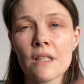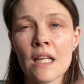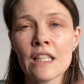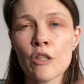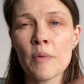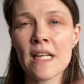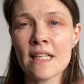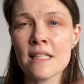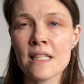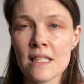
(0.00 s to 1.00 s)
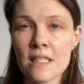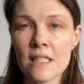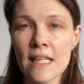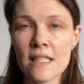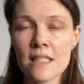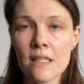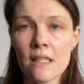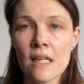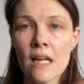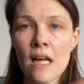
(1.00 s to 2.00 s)
a little bit easier to knit.
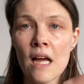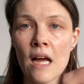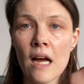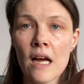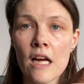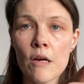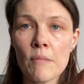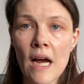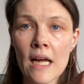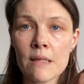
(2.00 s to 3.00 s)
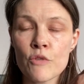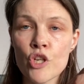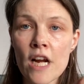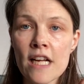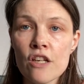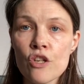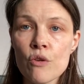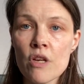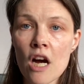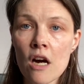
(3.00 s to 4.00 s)
And I'm trying a new
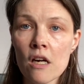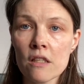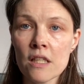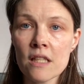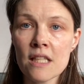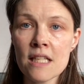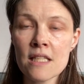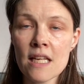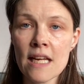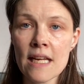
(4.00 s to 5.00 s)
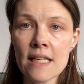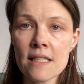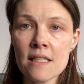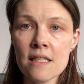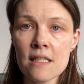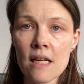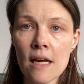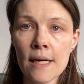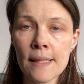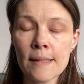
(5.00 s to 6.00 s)
yarn. This is
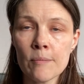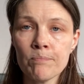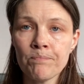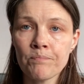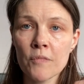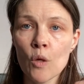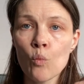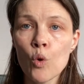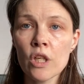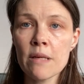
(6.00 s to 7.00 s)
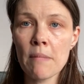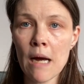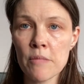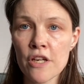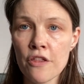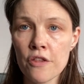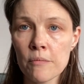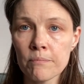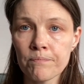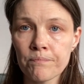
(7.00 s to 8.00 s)
Woolly Mammoth.
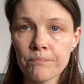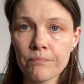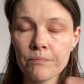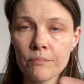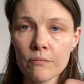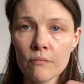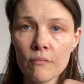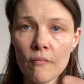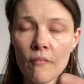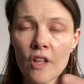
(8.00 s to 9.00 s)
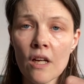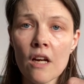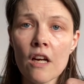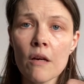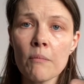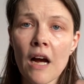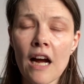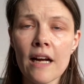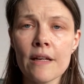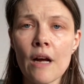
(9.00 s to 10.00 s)

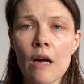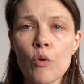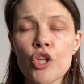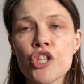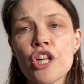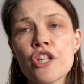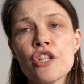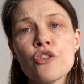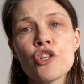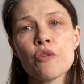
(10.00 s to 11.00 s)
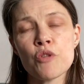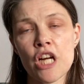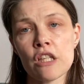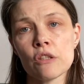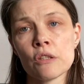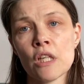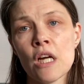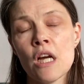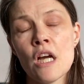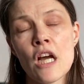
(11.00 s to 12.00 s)
I watch her YouTube channel,
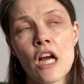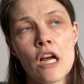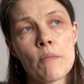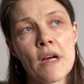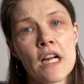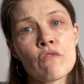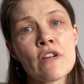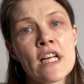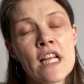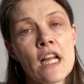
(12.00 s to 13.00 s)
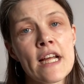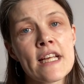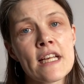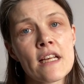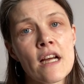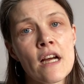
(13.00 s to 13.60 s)
and I really like